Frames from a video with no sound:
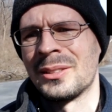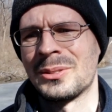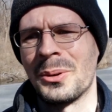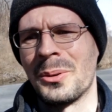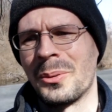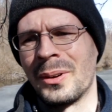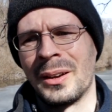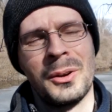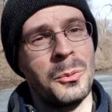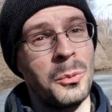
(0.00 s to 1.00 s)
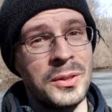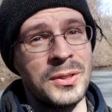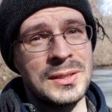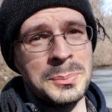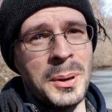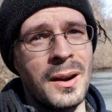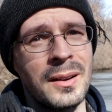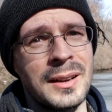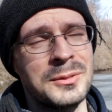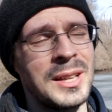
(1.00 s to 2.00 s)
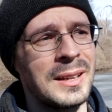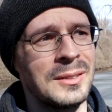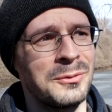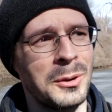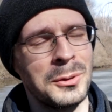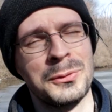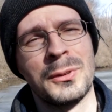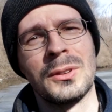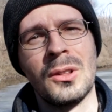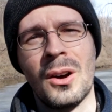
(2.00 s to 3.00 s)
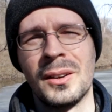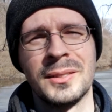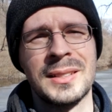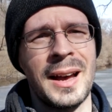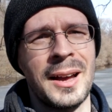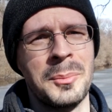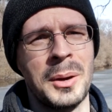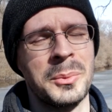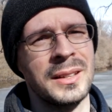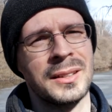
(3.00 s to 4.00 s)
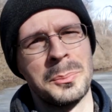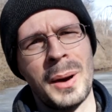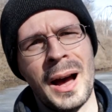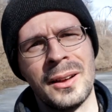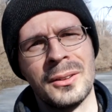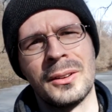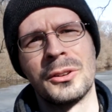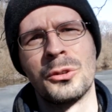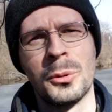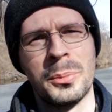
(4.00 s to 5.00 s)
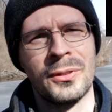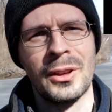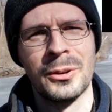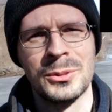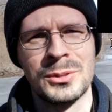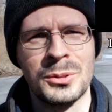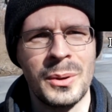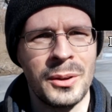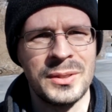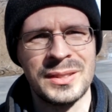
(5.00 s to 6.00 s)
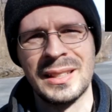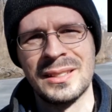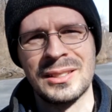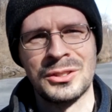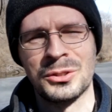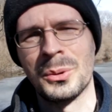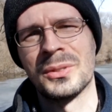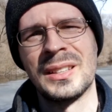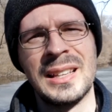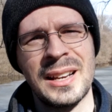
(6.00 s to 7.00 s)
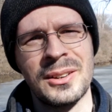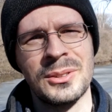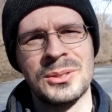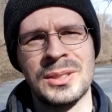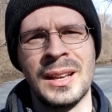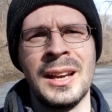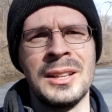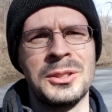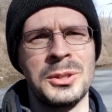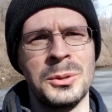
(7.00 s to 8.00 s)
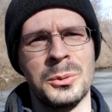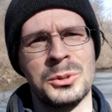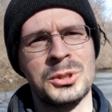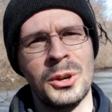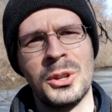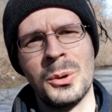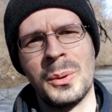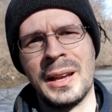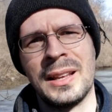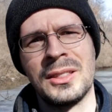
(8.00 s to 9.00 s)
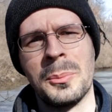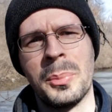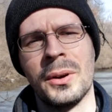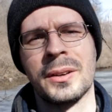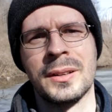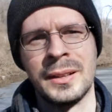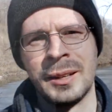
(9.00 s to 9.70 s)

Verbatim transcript: So with this park, I've taken photos for a long time. I'm going to compile a group of those throughout the seasons, throughout the years, to show you in the book.